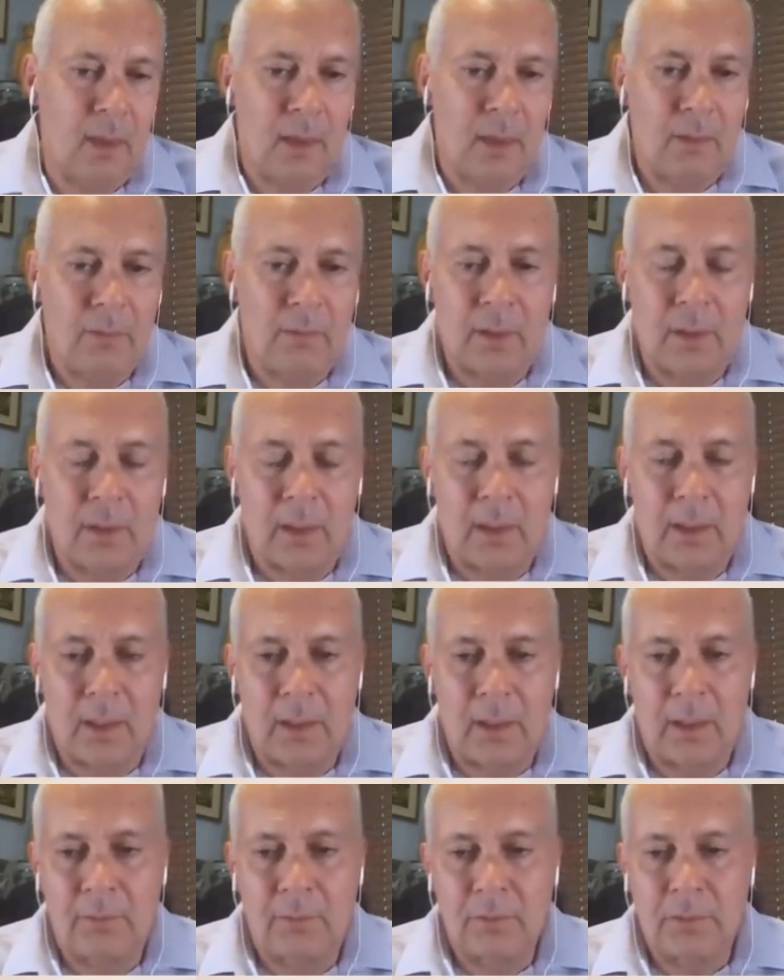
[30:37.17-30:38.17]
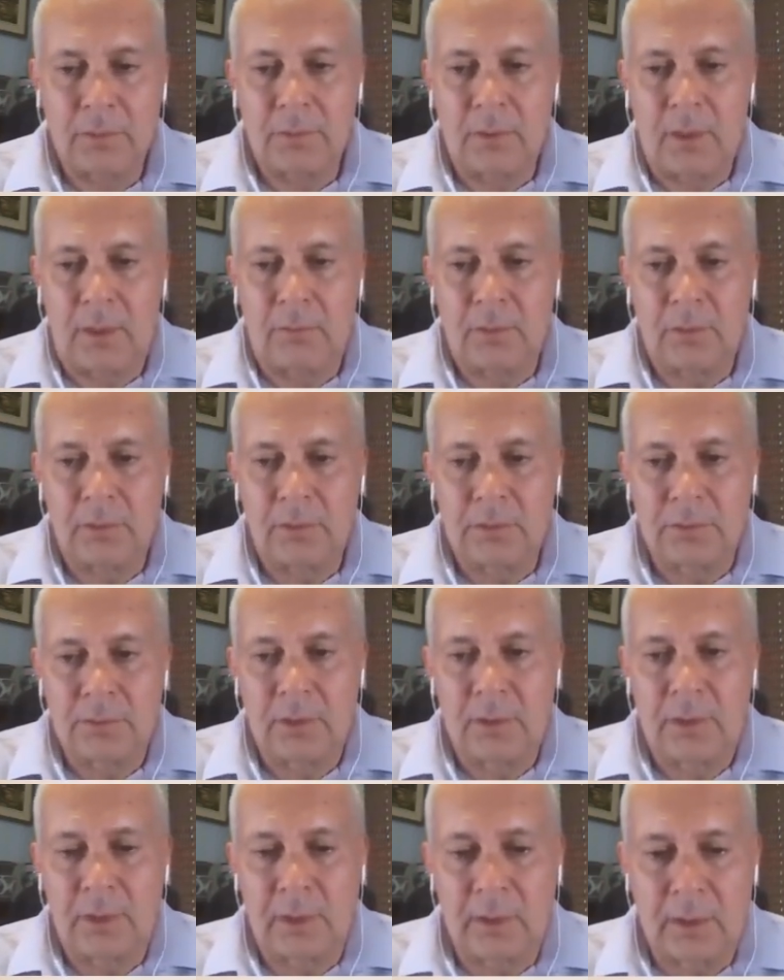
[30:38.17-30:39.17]
Well, I would just
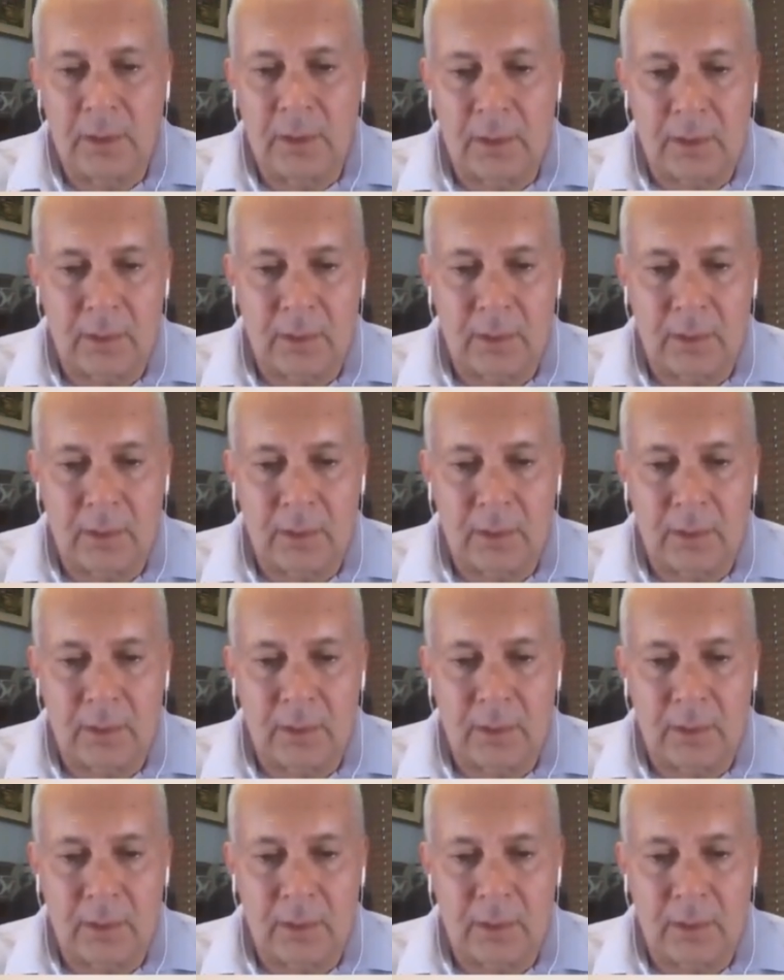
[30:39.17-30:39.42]
say,